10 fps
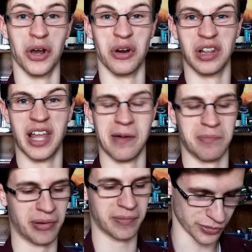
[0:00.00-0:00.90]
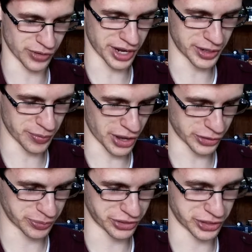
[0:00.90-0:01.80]
Butter Lamp. Random
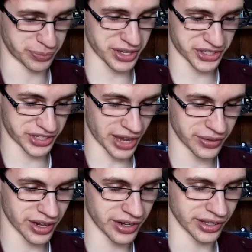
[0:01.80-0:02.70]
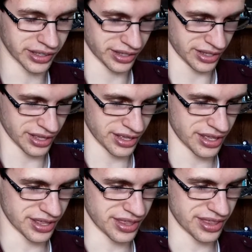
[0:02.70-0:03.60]
Oscar predictions. Best sound editing.
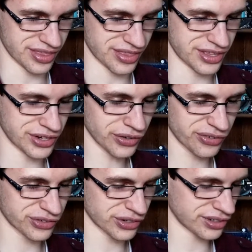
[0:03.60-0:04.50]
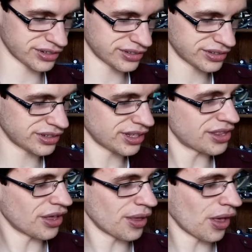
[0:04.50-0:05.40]
You know, for
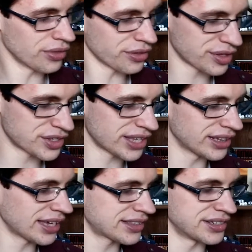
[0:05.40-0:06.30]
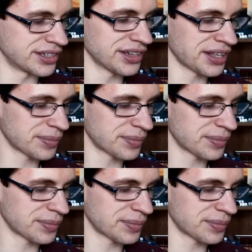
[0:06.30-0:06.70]
all the things I liked and didn't